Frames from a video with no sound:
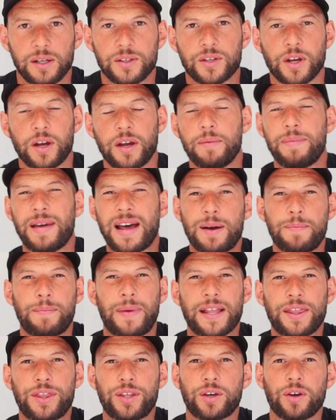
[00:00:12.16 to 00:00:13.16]
So about a
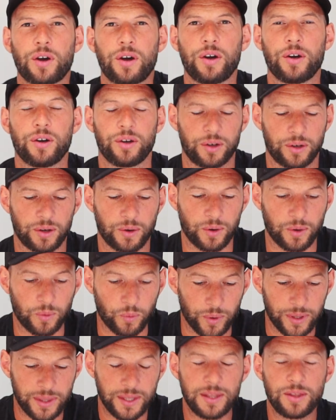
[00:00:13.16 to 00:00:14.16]
month ago,
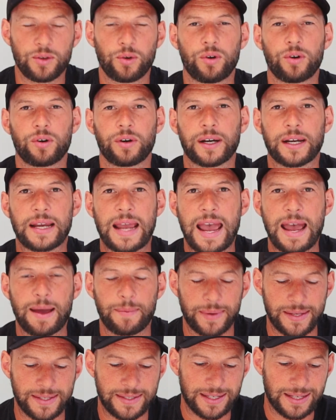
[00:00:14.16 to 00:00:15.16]
within the Oura Ring
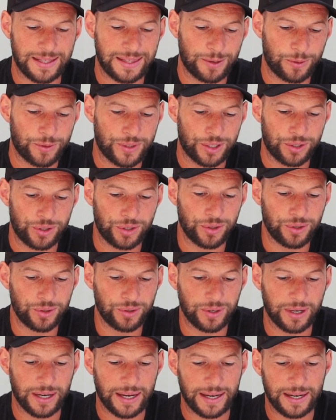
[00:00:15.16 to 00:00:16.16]
app, it said there was a
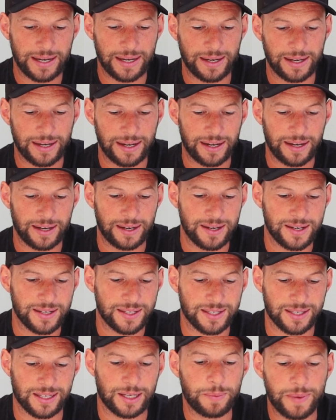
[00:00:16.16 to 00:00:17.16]
new
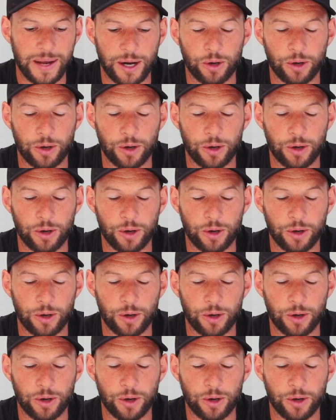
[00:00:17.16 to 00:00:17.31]
sleep